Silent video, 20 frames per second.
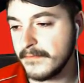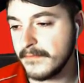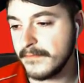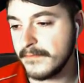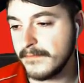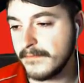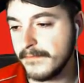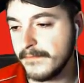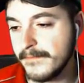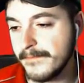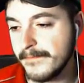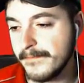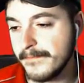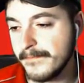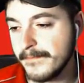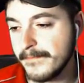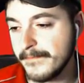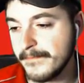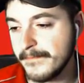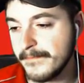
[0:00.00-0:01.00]
Hmm.
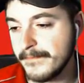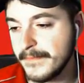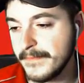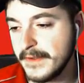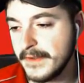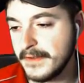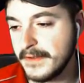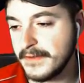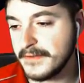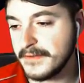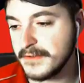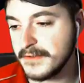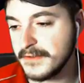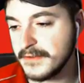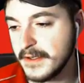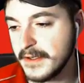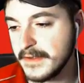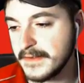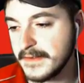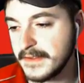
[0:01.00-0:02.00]

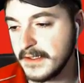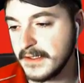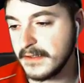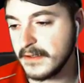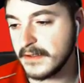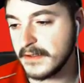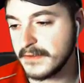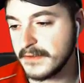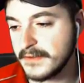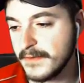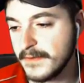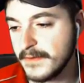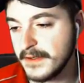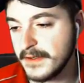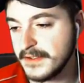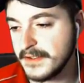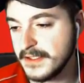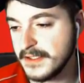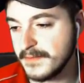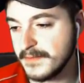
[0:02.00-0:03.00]
Interesting. Not sure why she
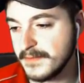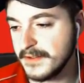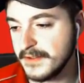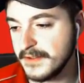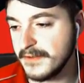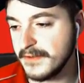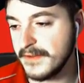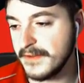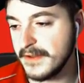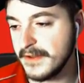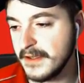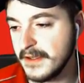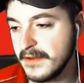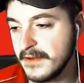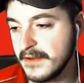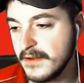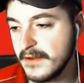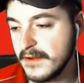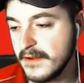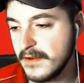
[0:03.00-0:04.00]
jumped into the
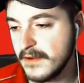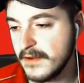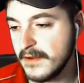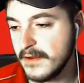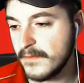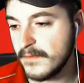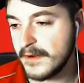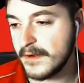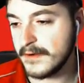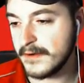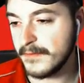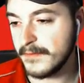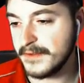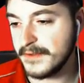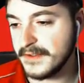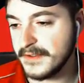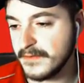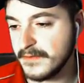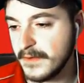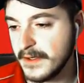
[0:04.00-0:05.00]
water, which
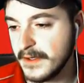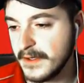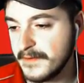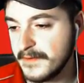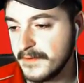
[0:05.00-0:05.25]
is weird.